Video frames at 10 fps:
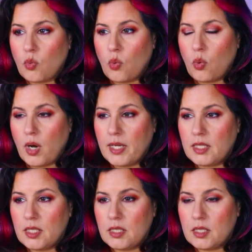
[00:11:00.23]

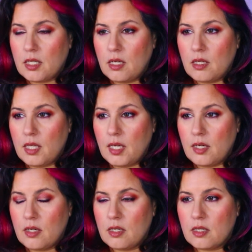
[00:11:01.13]
wanting to go
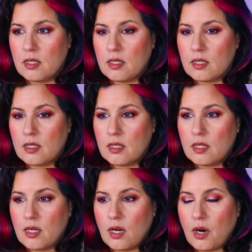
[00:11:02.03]
there?
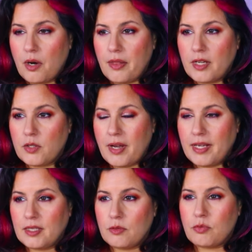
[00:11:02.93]
Are they
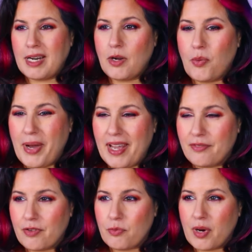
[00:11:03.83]
trying to run away
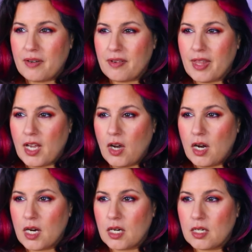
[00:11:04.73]
from wherever they
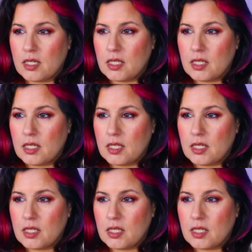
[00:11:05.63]
are?